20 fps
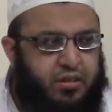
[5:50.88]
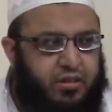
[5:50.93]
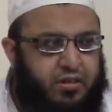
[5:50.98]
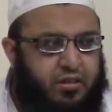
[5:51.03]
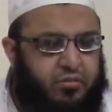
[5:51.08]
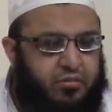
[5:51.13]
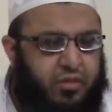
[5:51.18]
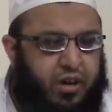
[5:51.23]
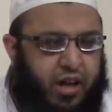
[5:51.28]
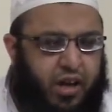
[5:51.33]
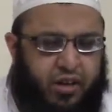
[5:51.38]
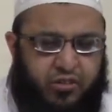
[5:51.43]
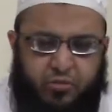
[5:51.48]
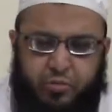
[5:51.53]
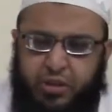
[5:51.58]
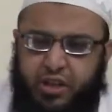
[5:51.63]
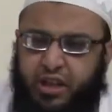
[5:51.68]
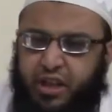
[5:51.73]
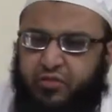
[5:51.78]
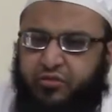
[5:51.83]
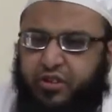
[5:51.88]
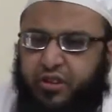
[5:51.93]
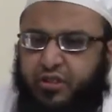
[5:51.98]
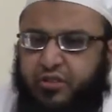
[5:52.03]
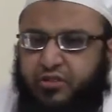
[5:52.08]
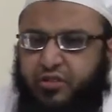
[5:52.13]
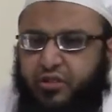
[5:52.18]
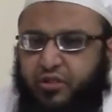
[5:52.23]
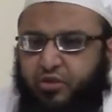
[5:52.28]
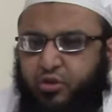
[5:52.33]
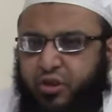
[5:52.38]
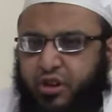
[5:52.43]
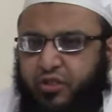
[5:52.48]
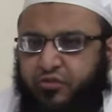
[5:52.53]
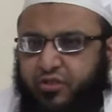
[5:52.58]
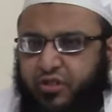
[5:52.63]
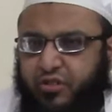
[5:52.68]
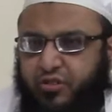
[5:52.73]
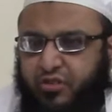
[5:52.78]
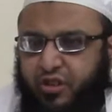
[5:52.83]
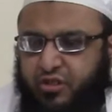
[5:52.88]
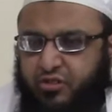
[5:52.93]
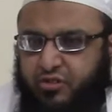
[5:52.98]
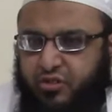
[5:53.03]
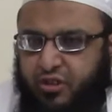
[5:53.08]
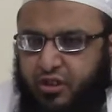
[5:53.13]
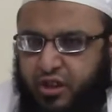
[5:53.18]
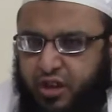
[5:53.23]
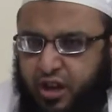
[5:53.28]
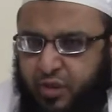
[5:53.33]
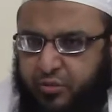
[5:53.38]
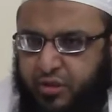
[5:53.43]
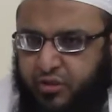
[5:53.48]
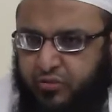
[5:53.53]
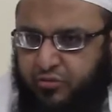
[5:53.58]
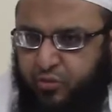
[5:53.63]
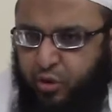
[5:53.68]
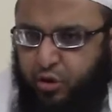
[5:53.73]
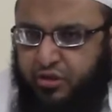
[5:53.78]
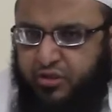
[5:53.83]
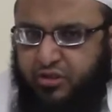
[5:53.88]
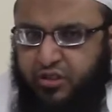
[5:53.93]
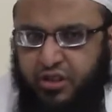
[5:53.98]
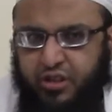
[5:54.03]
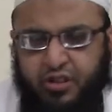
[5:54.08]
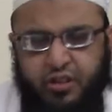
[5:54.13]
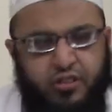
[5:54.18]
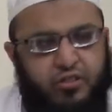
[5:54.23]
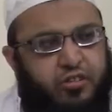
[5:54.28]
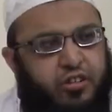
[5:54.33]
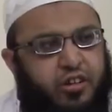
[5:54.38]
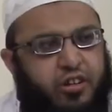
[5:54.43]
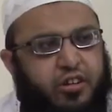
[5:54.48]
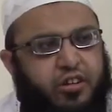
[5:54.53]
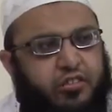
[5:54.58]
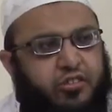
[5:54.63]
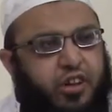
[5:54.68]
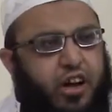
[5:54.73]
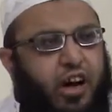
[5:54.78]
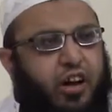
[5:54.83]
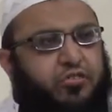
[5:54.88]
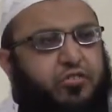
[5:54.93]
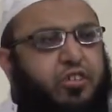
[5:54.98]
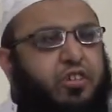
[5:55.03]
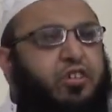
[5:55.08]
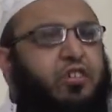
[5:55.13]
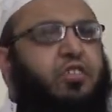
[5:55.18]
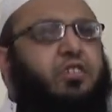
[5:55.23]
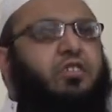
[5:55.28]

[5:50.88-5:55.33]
But as believers in the 21st century, coming 1400 years after,